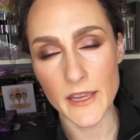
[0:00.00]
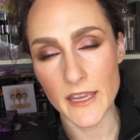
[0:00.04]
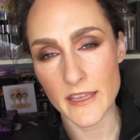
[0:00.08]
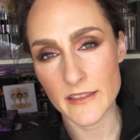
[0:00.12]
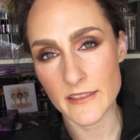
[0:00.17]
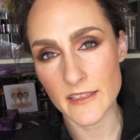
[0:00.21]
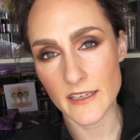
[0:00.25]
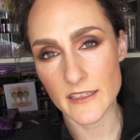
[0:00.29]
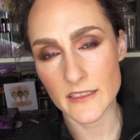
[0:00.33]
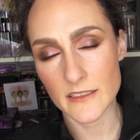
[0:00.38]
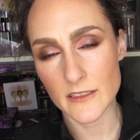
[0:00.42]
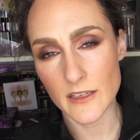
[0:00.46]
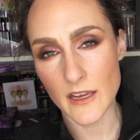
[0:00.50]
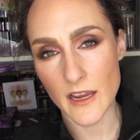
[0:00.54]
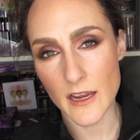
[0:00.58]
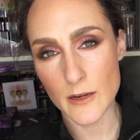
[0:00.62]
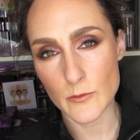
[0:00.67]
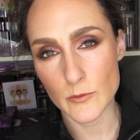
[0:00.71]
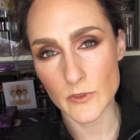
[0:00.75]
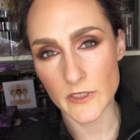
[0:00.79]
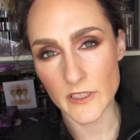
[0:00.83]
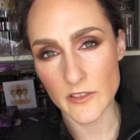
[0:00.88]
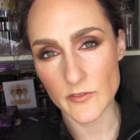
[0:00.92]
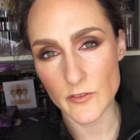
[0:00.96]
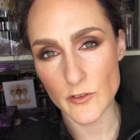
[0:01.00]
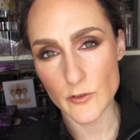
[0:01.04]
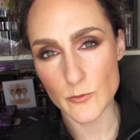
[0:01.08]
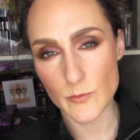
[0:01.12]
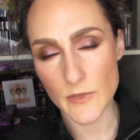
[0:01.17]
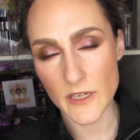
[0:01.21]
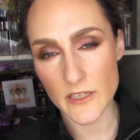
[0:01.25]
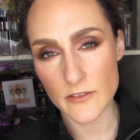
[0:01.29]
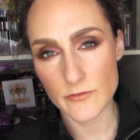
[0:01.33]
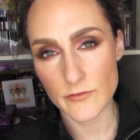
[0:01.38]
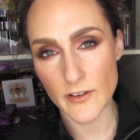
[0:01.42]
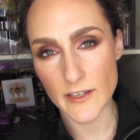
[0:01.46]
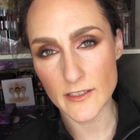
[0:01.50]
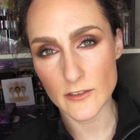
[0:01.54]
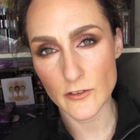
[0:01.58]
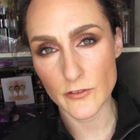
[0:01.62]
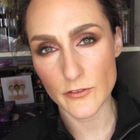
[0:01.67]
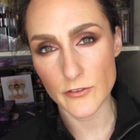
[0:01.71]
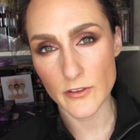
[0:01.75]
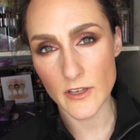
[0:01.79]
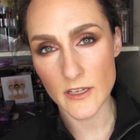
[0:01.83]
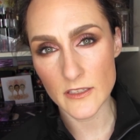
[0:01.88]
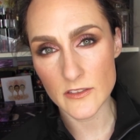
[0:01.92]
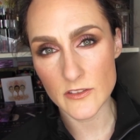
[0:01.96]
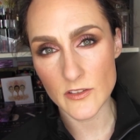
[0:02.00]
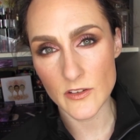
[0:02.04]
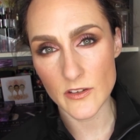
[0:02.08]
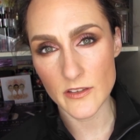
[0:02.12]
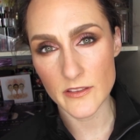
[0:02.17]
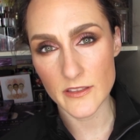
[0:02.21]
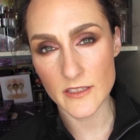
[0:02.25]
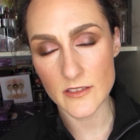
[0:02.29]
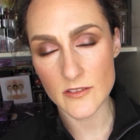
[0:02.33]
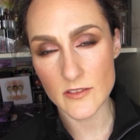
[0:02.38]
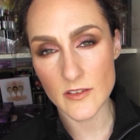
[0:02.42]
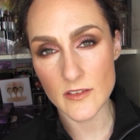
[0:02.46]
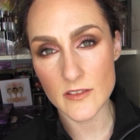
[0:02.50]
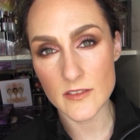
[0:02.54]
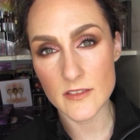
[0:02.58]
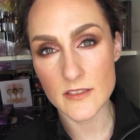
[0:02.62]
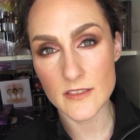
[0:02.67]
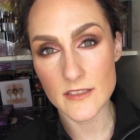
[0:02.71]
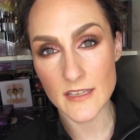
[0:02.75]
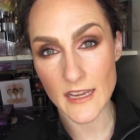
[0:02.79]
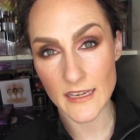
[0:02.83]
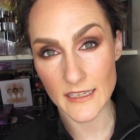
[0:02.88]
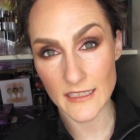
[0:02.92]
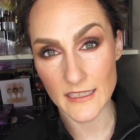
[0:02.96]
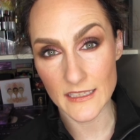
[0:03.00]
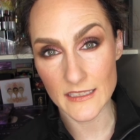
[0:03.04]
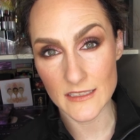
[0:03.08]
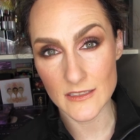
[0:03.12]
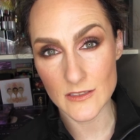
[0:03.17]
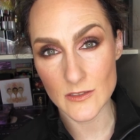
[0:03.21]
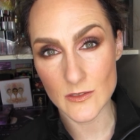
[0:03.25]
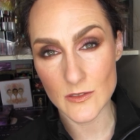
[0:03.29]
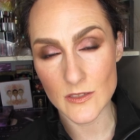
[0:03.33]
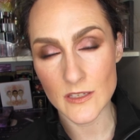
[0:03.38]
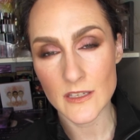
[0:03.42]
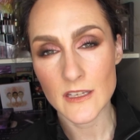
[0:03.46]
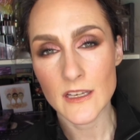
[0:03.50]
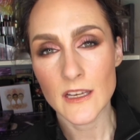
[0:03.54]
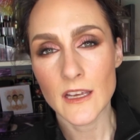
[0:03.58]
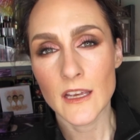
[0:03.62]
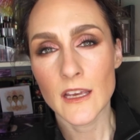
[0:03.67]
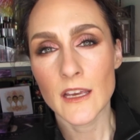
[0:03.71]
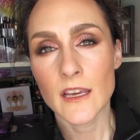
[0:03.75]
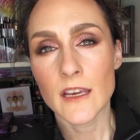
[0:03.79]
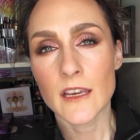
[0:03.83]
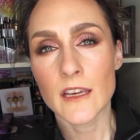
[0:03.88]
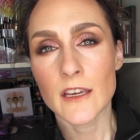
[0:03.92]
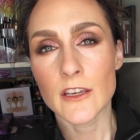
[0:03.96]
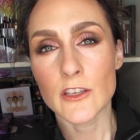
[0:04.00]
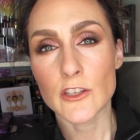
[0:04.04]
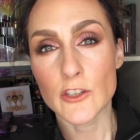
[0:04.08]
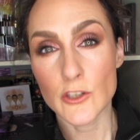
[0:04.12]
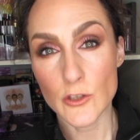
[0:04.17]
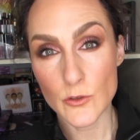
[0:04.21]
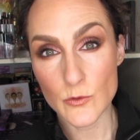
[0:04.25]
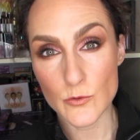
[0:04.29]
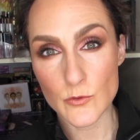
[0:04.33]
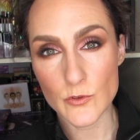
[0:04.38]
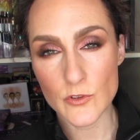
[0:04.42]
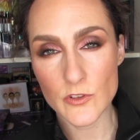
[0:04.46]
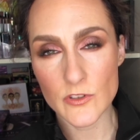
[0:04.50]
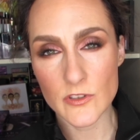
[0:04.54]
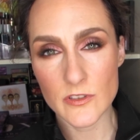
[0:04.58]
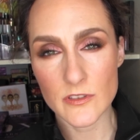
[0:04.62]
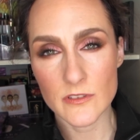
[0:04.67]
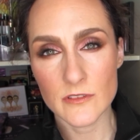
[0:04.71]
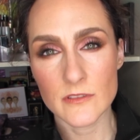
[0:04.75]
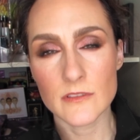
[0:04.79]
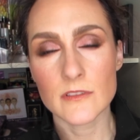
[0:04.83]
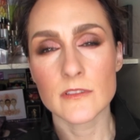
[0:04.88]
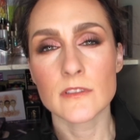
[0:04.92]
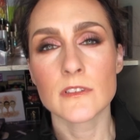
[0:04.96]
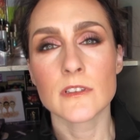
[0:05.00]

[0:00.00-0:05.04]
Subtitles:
and then I will give you my final thoughts on this second use